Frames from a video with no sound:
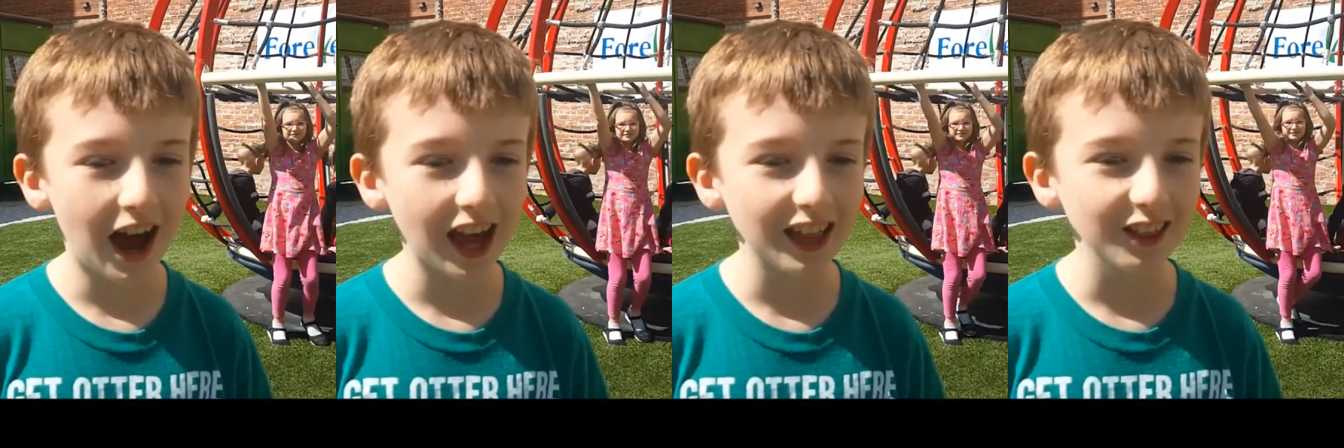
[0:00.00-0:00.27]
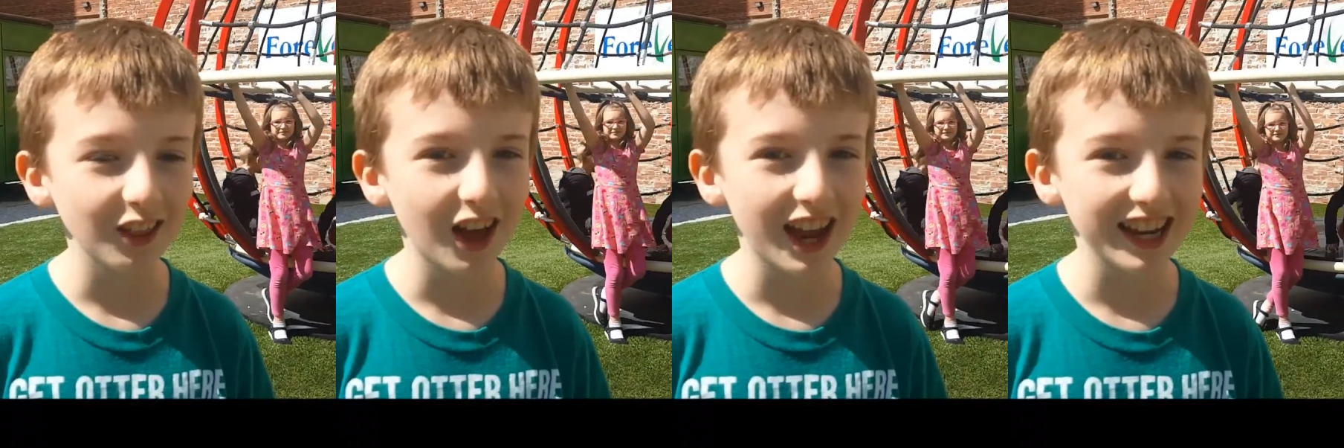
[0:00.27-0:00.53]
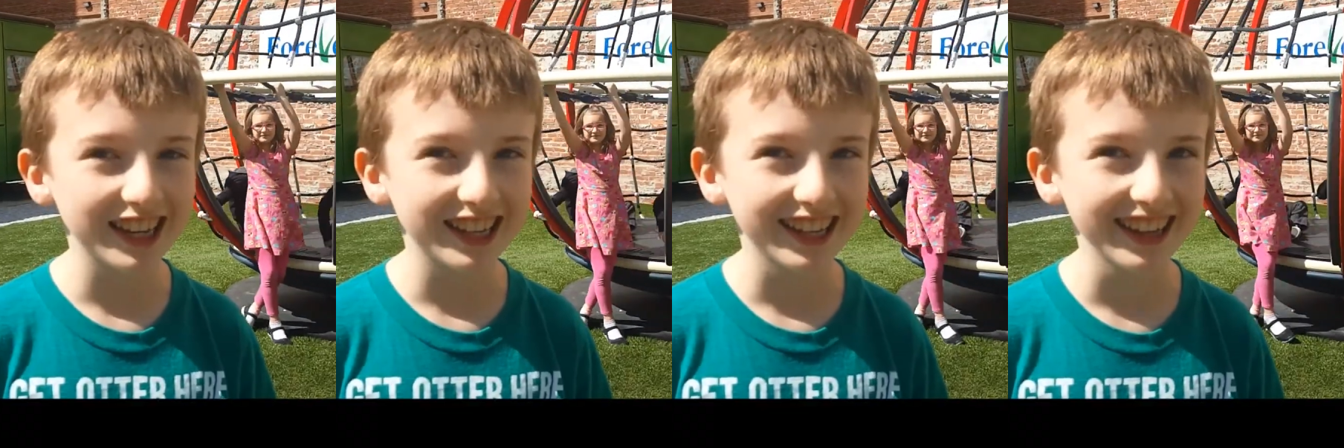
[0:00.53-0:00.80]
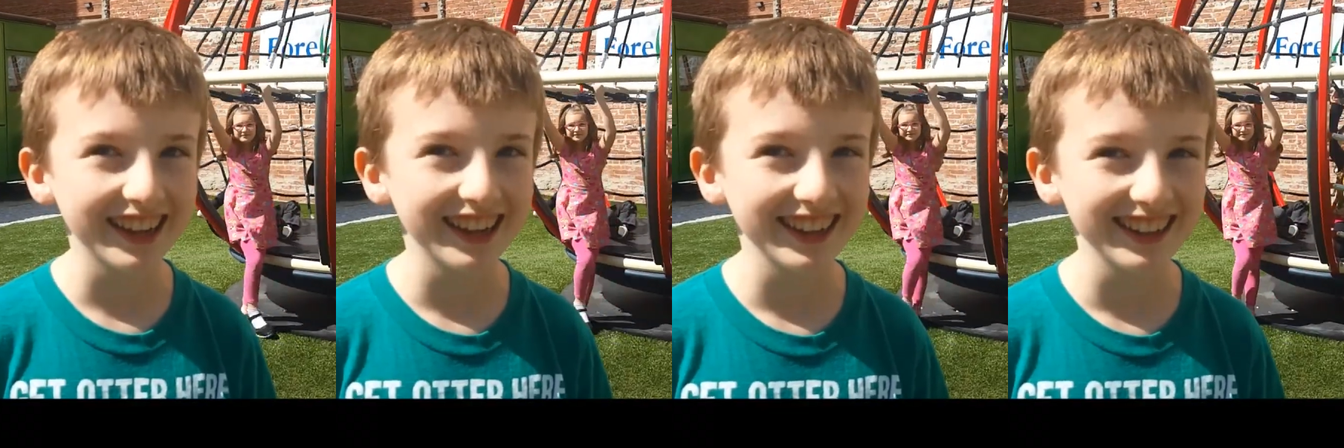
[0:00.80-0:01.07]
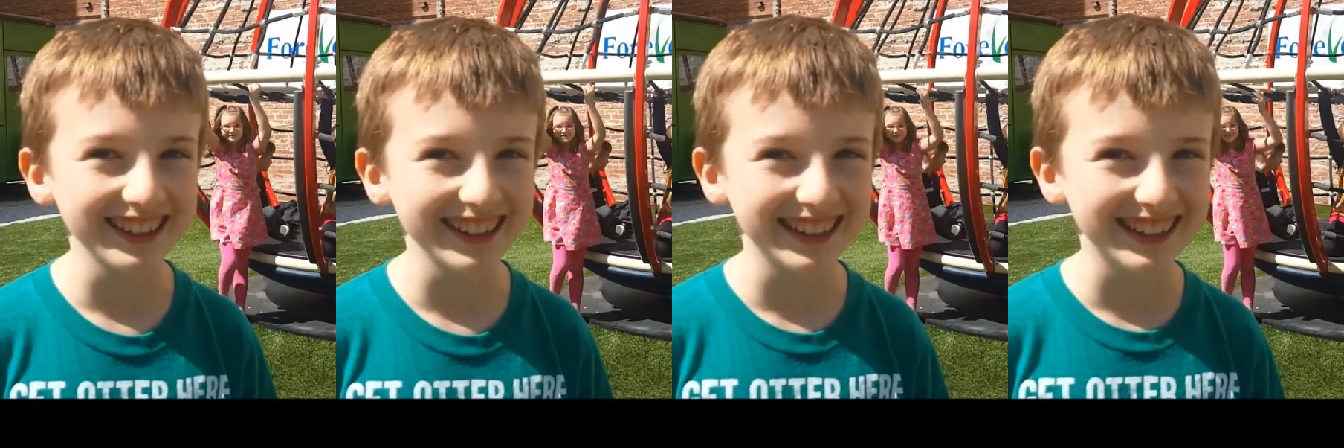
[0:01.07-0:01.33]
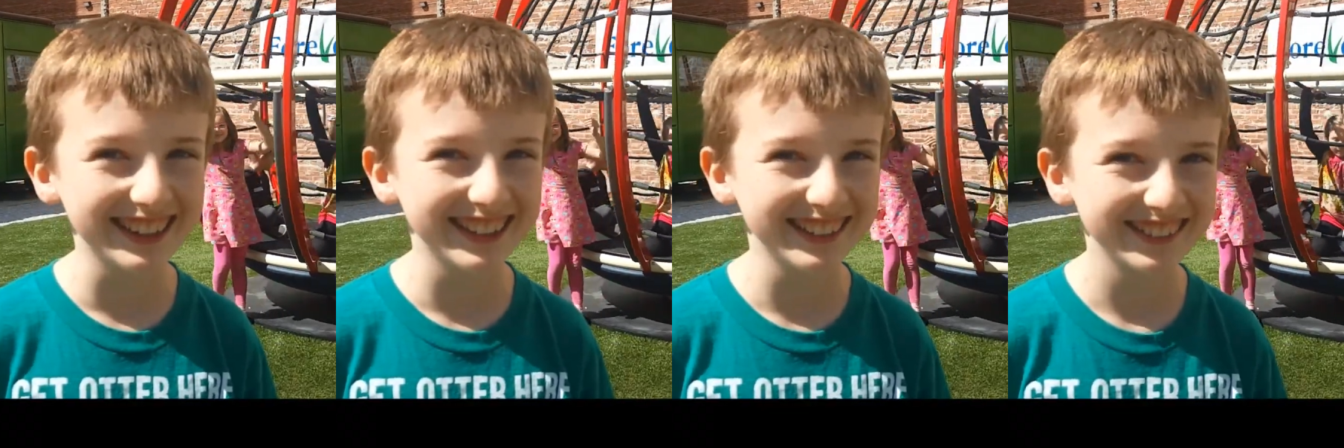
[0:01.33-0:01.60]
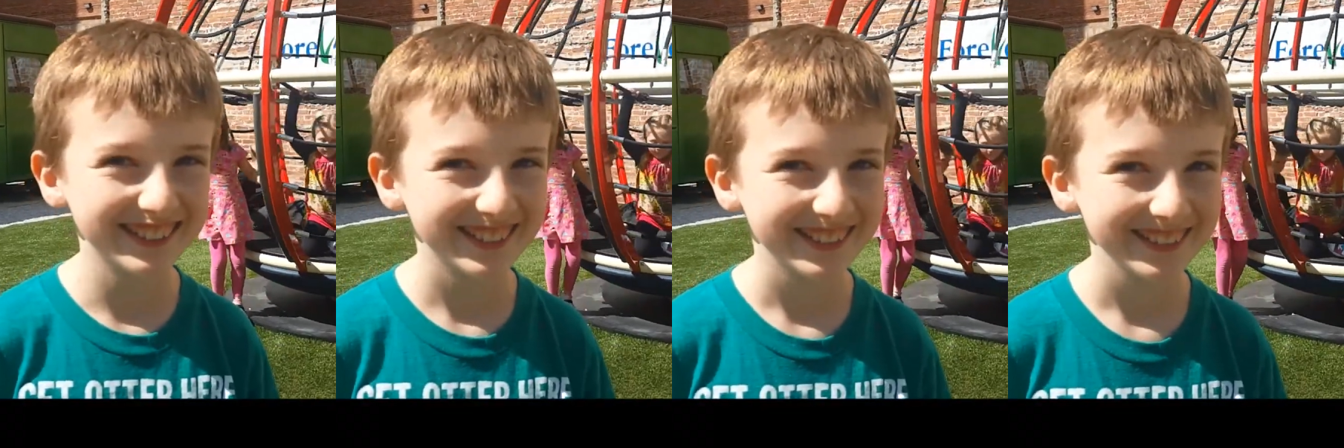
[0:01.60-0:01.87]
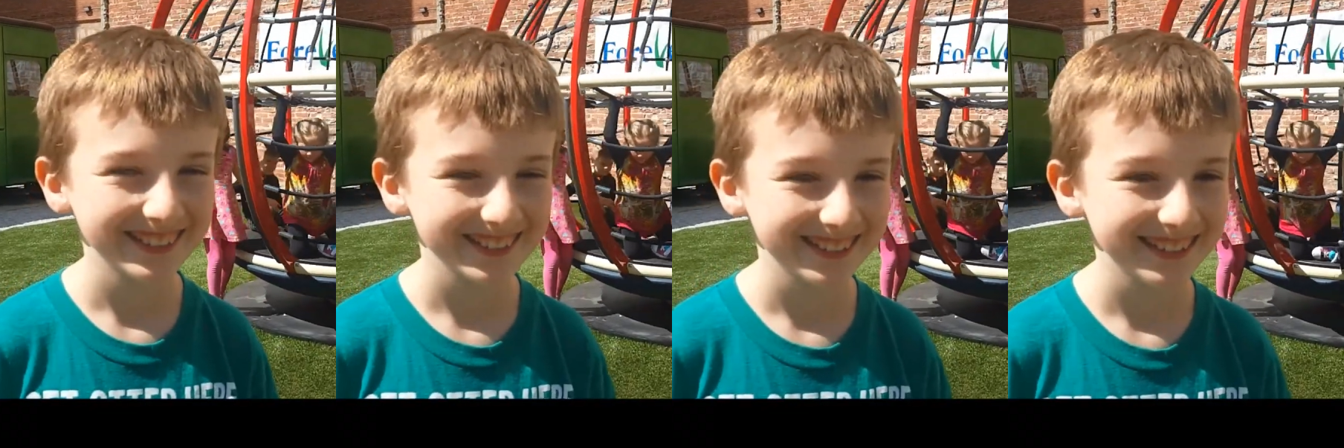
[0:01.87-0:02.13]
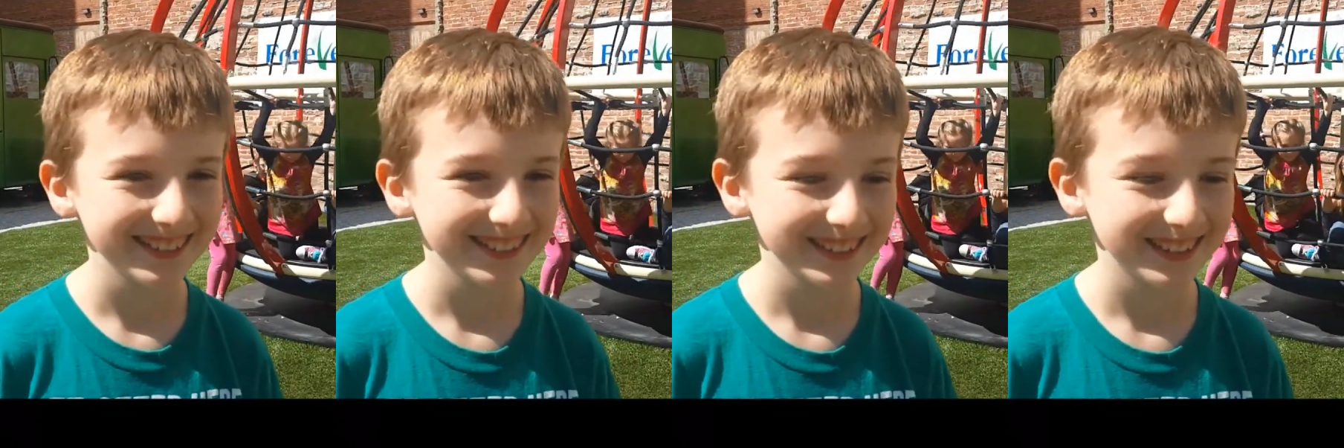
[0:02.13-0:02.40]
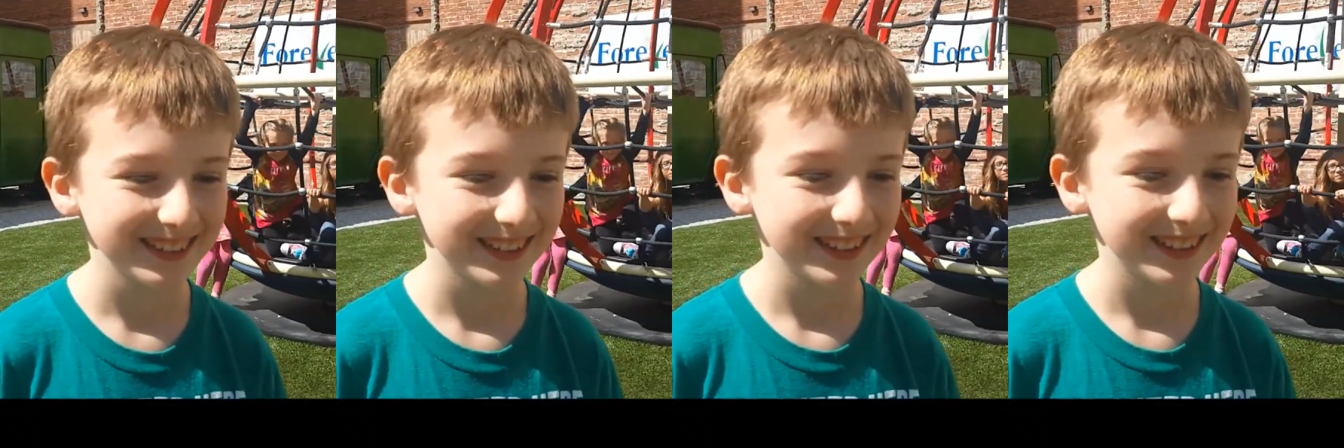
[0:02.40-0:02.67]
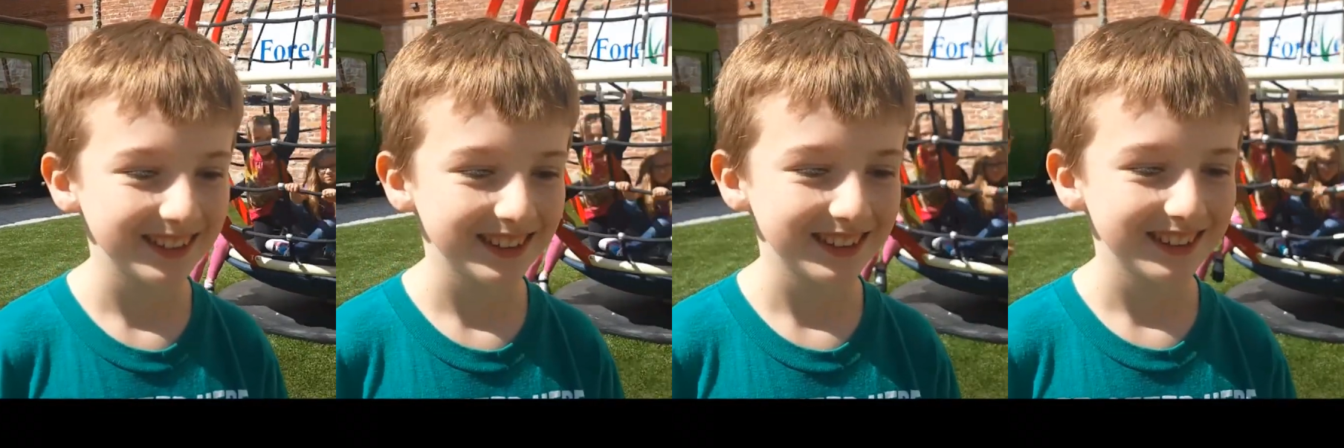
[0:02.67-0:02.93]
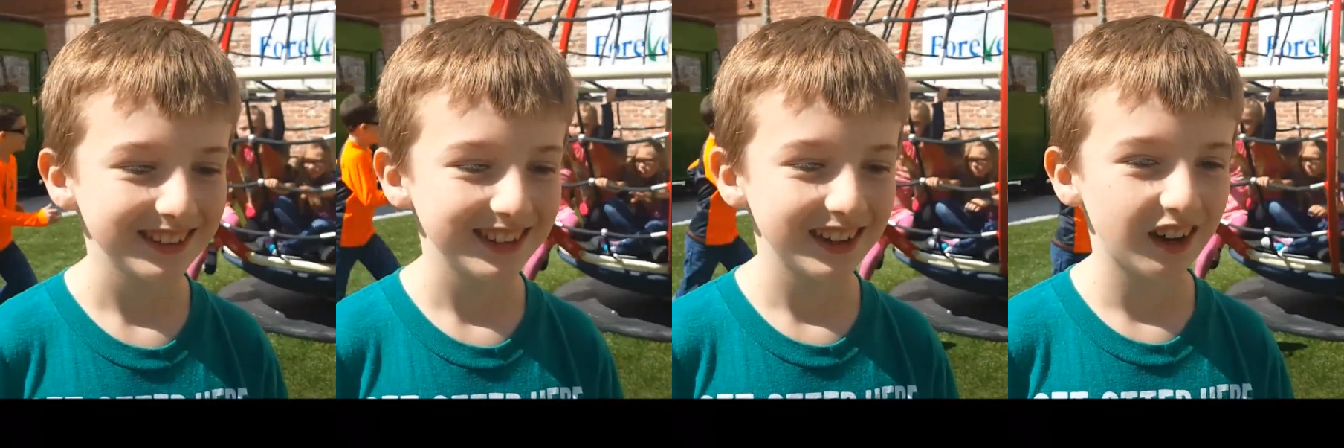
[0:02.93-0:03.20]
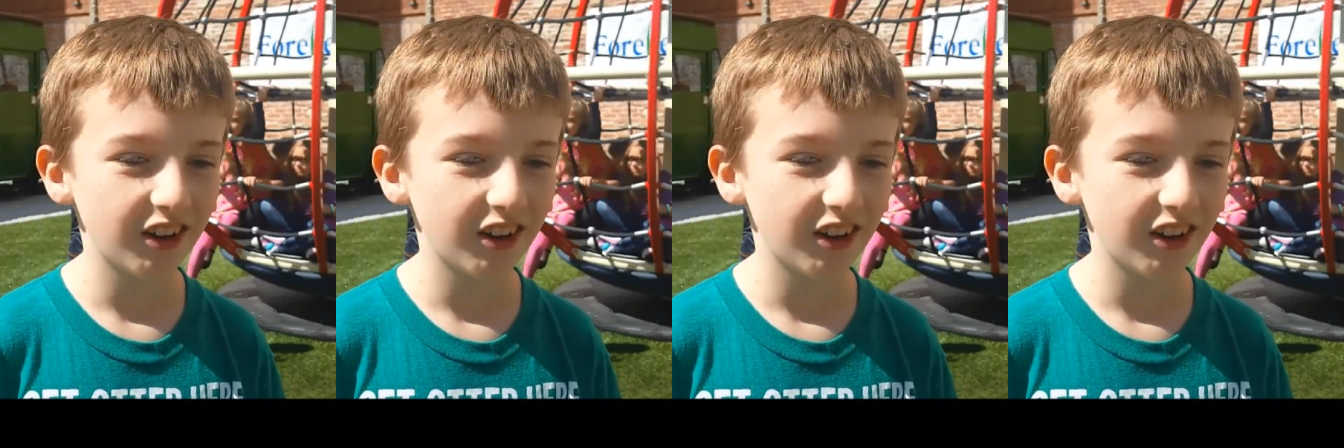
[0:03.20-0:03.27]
I like it. Yeah, what do you like about it?